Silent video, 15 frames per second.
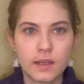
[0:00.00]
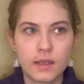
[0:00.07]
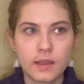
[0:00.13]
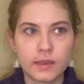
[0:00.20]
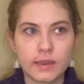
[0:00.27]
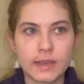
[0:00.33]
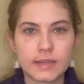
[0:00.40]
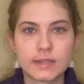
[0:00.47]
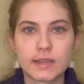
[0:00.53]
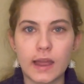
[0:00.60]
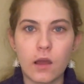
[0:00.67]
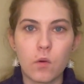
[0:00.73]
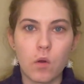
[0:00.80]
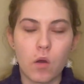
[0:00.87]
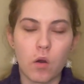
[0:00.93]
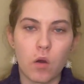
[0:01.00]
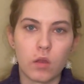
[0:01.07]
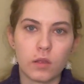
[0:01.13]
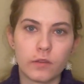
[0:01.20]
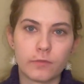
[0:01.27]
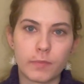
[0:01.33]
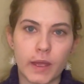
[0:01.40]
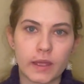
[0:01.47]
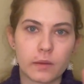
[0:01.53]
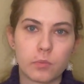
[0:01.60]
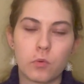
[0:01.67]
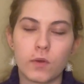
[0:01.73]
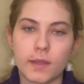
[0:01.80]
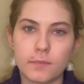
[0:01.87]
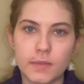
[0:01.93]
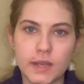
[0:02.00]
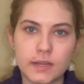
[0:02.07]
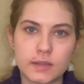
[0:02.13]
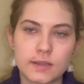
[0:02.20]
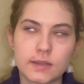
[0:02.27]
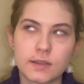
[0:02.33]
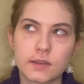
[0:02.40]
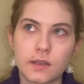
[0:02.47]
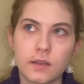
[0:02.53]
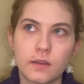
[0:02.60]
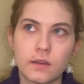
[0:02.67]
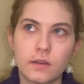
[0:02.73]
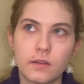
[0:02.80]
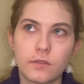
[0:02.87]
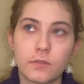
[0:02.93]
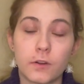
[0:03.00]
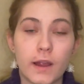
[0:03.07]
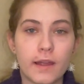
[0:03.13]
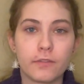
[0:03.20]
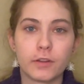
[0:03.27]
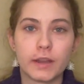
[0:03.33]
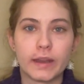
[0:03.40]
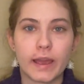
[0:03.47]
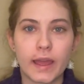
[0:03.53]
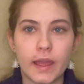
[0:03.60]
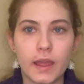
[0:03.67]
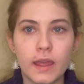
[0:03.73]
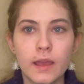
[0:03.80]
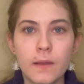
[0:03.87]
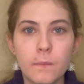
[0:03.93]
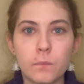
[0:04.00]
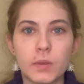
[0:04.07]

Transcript: list out all of my appointments for every day,